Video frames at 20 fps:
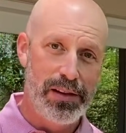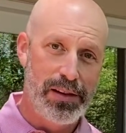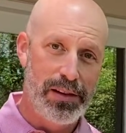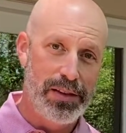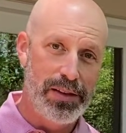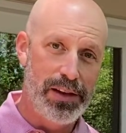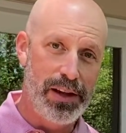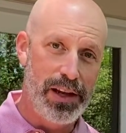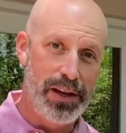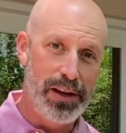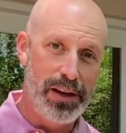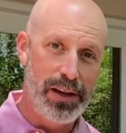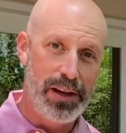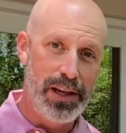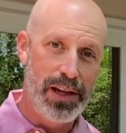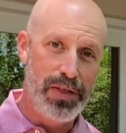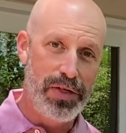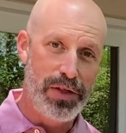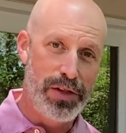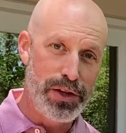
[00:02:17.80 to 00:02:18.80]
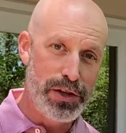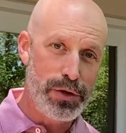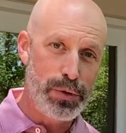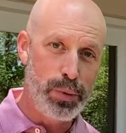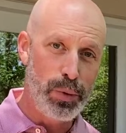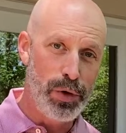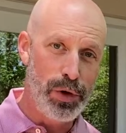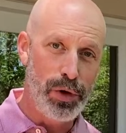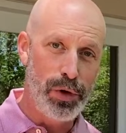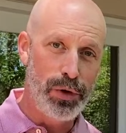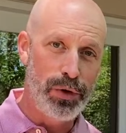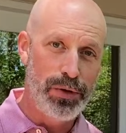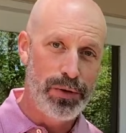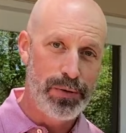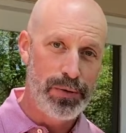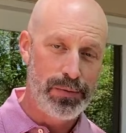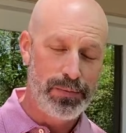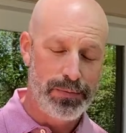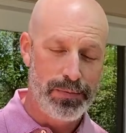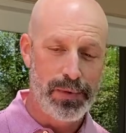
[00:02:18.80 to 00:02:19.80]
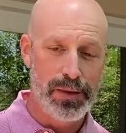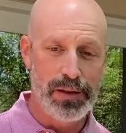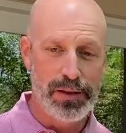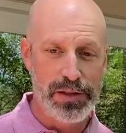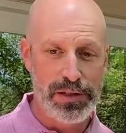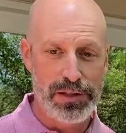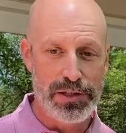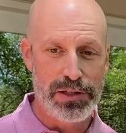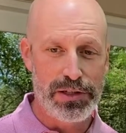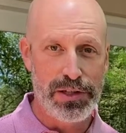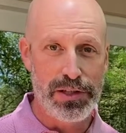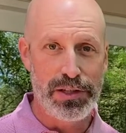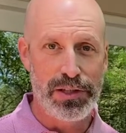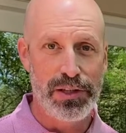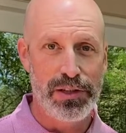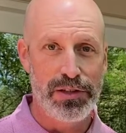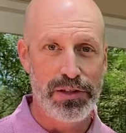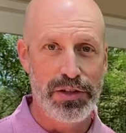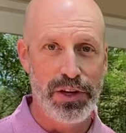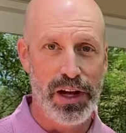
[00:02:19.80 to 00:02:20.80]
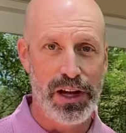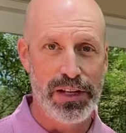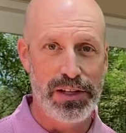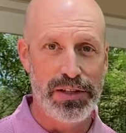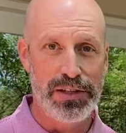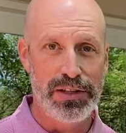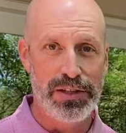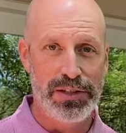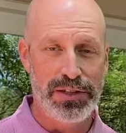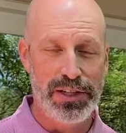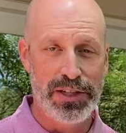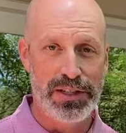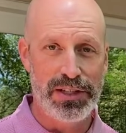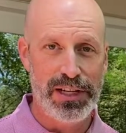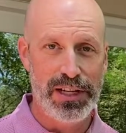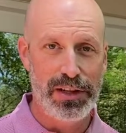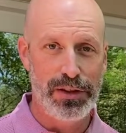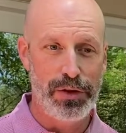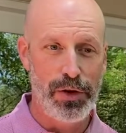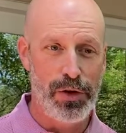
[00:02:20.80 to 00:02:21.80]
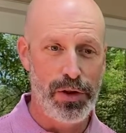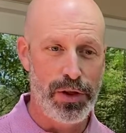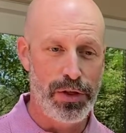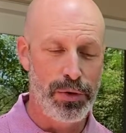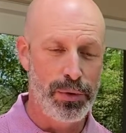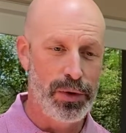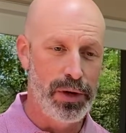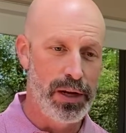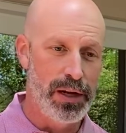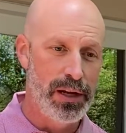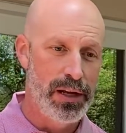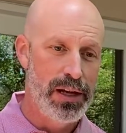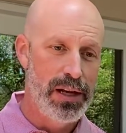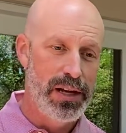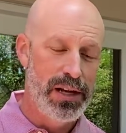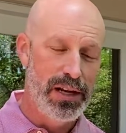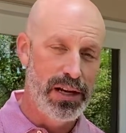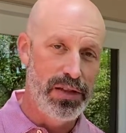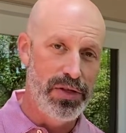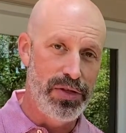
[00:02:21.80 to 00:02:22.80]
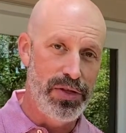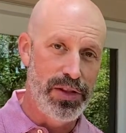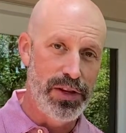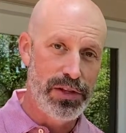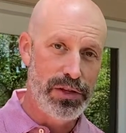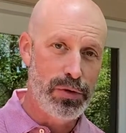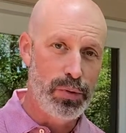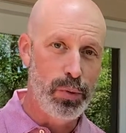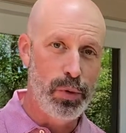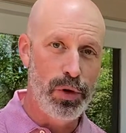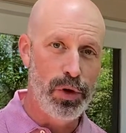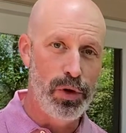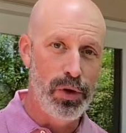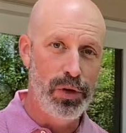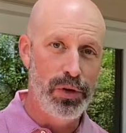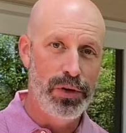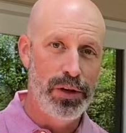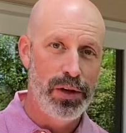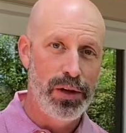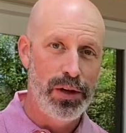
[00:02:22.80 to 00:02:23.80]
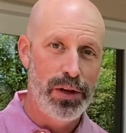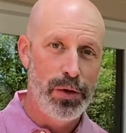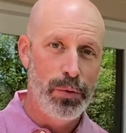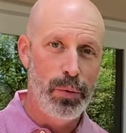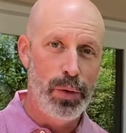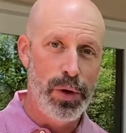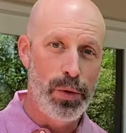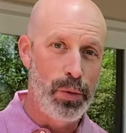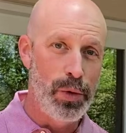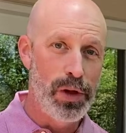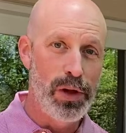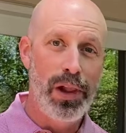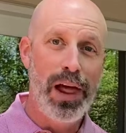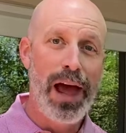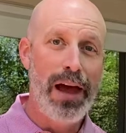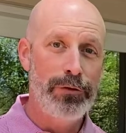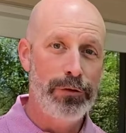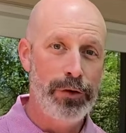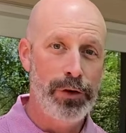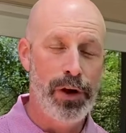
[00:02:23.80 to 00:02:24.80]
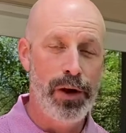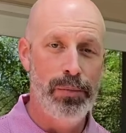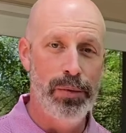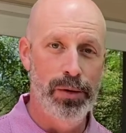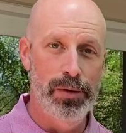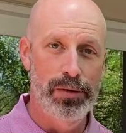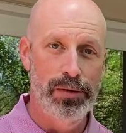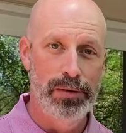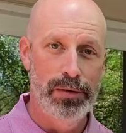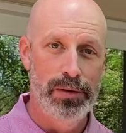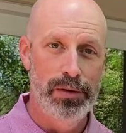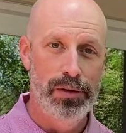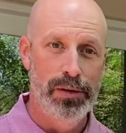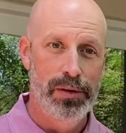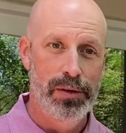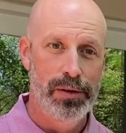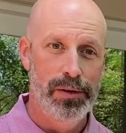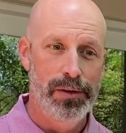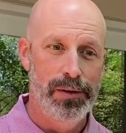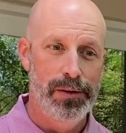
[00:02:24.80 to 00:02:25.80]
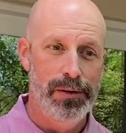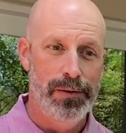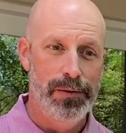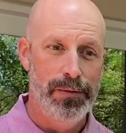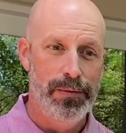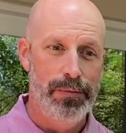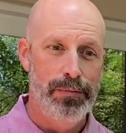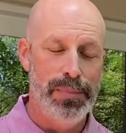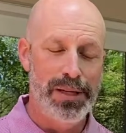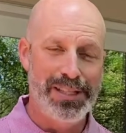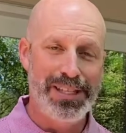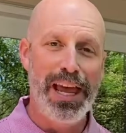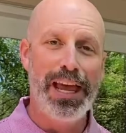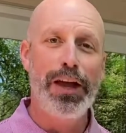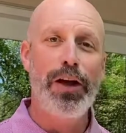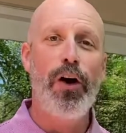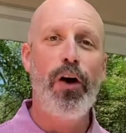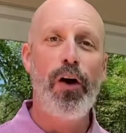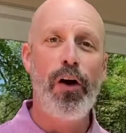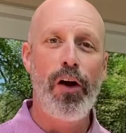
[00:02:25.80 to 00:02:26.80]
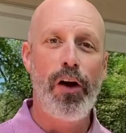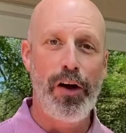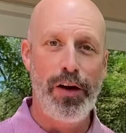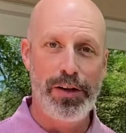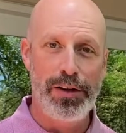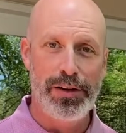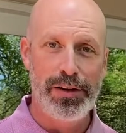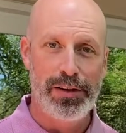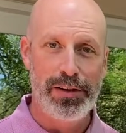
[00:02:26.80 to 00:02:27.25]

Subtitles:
that in this world, and this is in John 16:33, in this world we will have trouble, but take heart